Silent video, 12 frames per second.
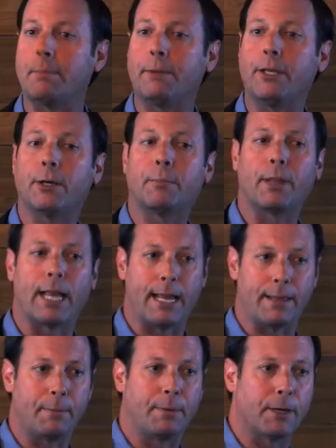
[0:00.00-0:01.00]
at pure
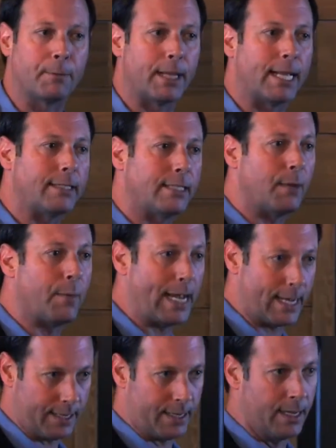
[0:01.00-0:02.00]
play, the pure play
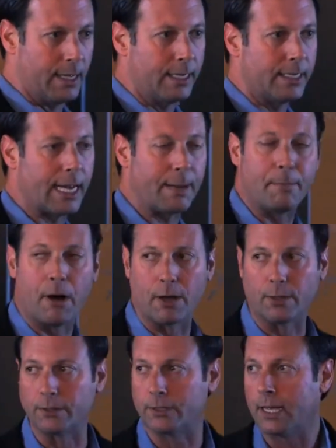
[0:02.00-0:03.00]
SD-WAN type
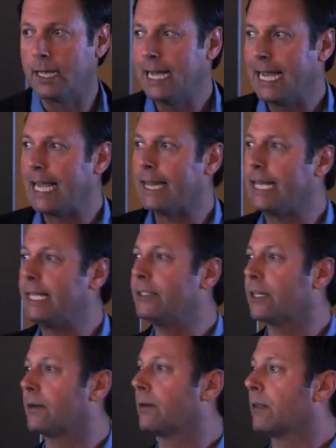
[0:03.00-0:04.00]
models. And
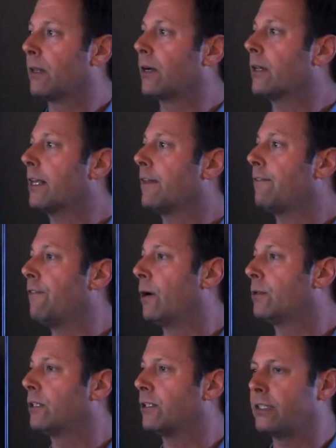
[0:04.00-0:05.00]
these are literally the
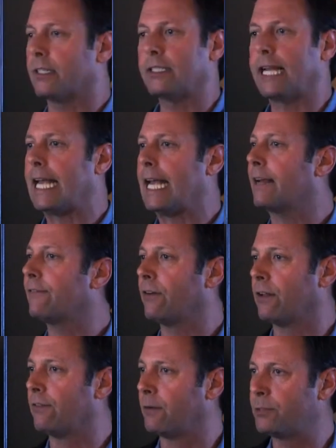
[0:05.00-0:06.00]
folks, there's just a
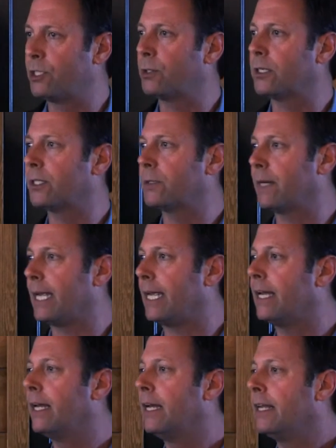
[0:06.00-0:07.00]
handful of them, 2 or 3,
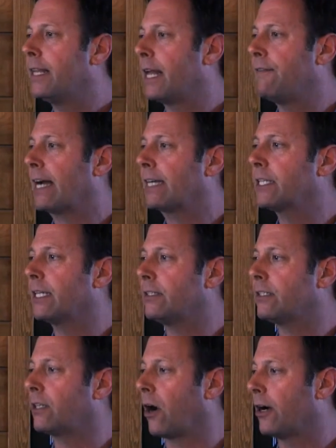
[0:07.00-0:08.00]
that have actually
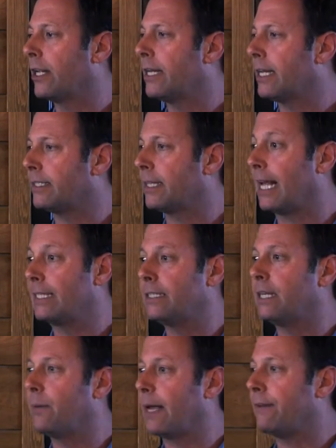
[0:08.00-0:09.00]
started as
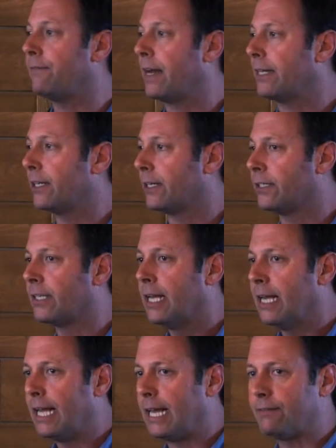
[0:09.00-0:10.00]
SD-WAN vendors
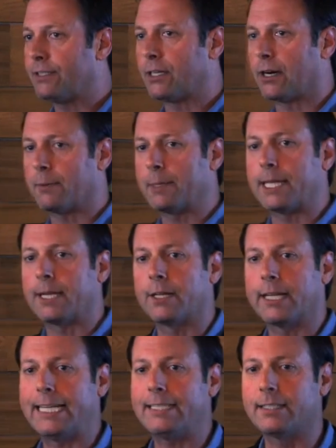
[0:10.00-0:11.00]
and have started with a
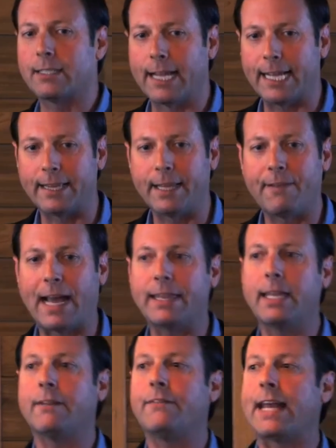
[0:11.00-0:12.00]
clean slate. They've had
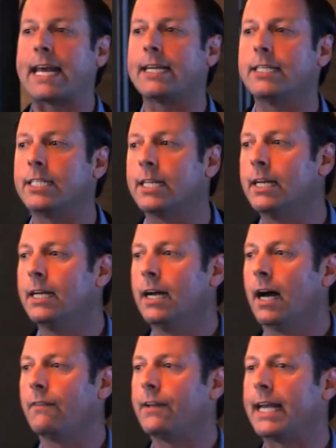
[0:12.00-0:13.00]
the advantage
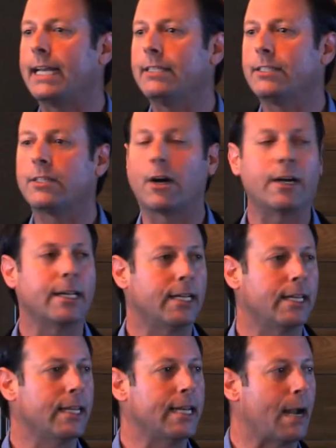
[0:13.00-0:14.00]
of getting started
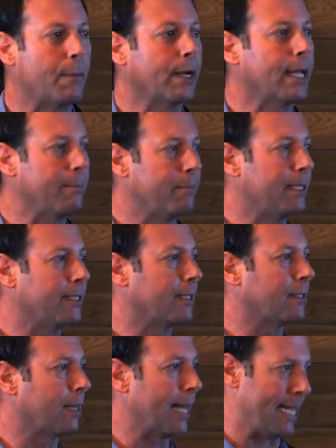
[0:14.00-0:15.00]
in the networking
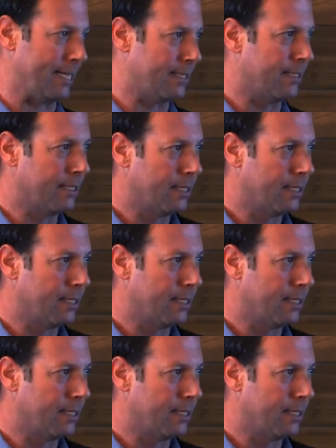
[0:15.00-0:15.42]
business late.